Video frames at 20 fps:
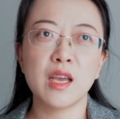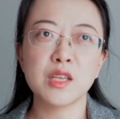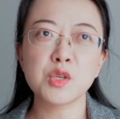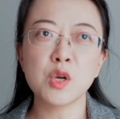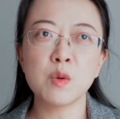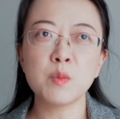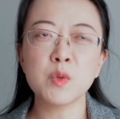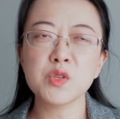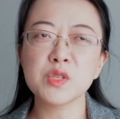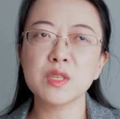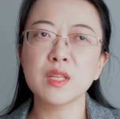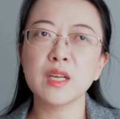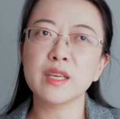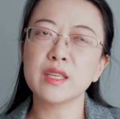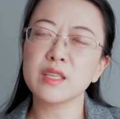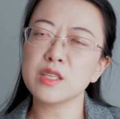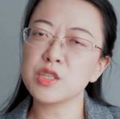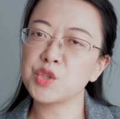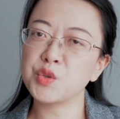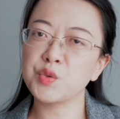it's almost
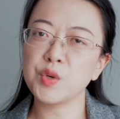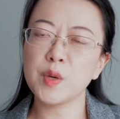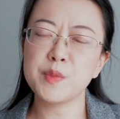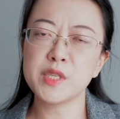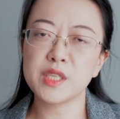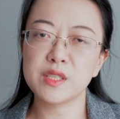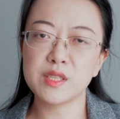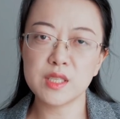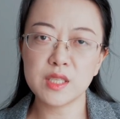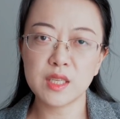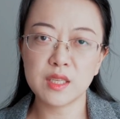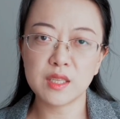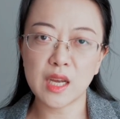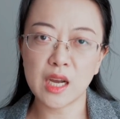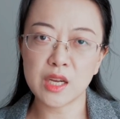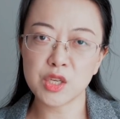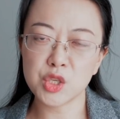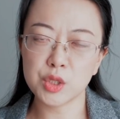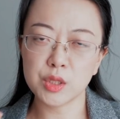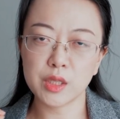like the script didn't
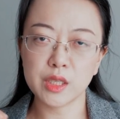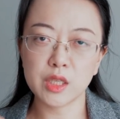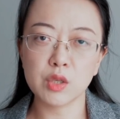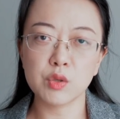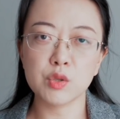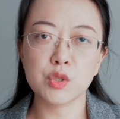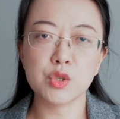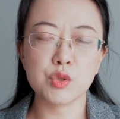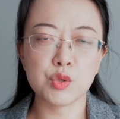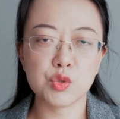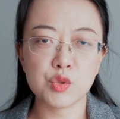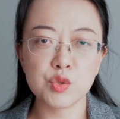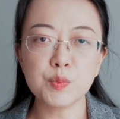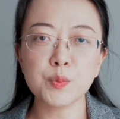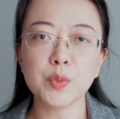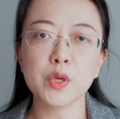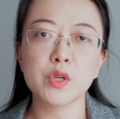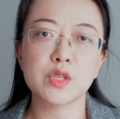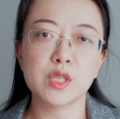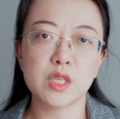actually go to
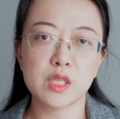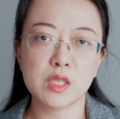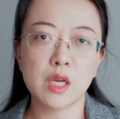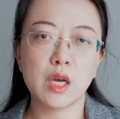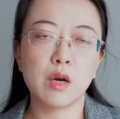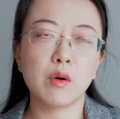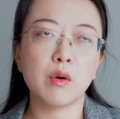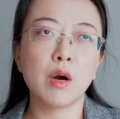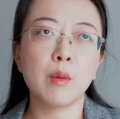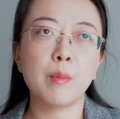super detail